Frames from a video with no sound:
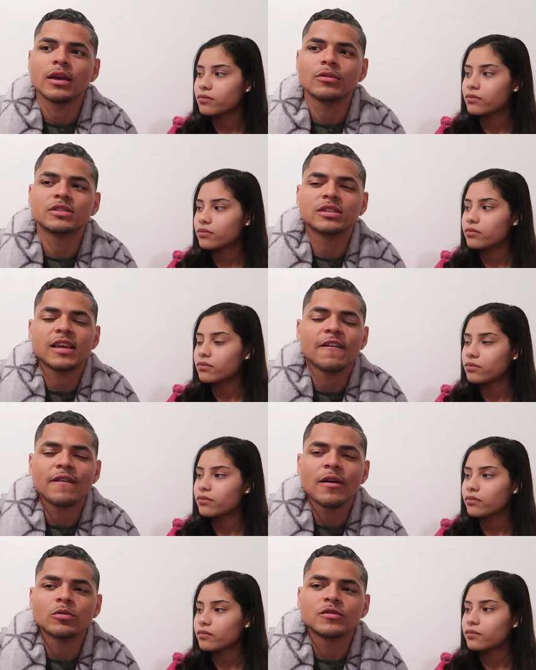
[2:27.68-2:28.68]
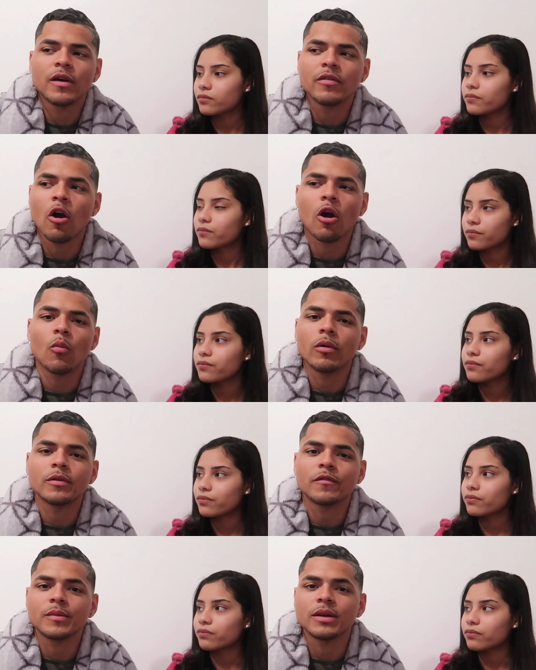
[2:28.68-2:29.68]
Speaker 1: it was just it, it, was very
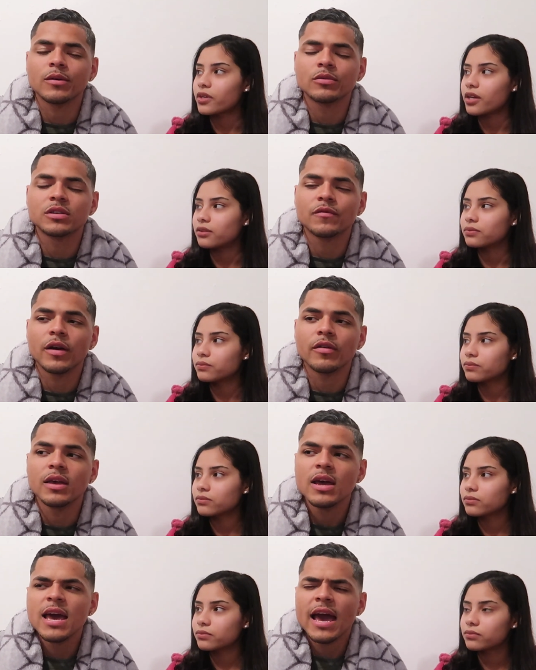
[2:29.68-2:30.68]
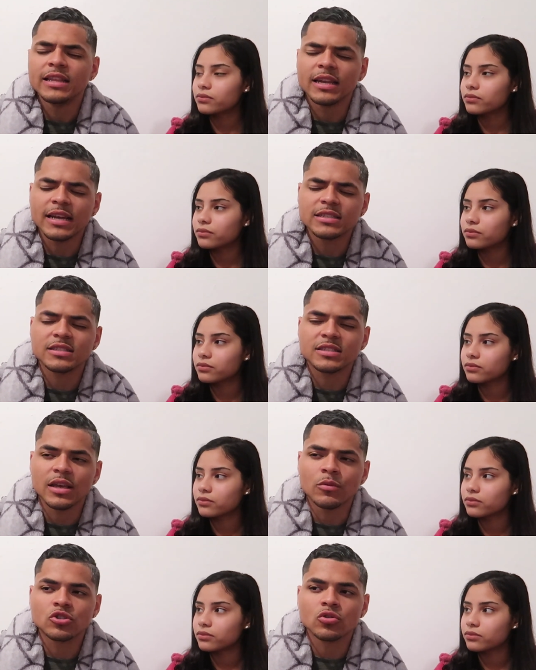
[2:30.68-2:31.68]
heartwarming for me it yeah. was a very and then i just
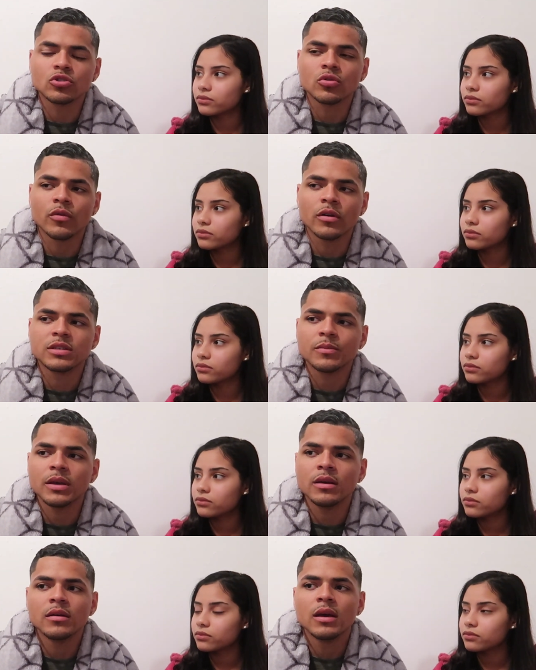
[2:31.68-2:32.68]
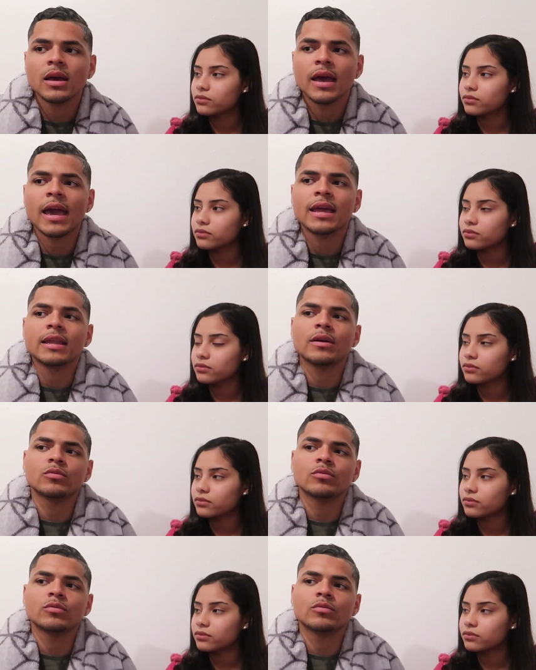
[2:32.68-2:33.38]
it was so surreal to me and it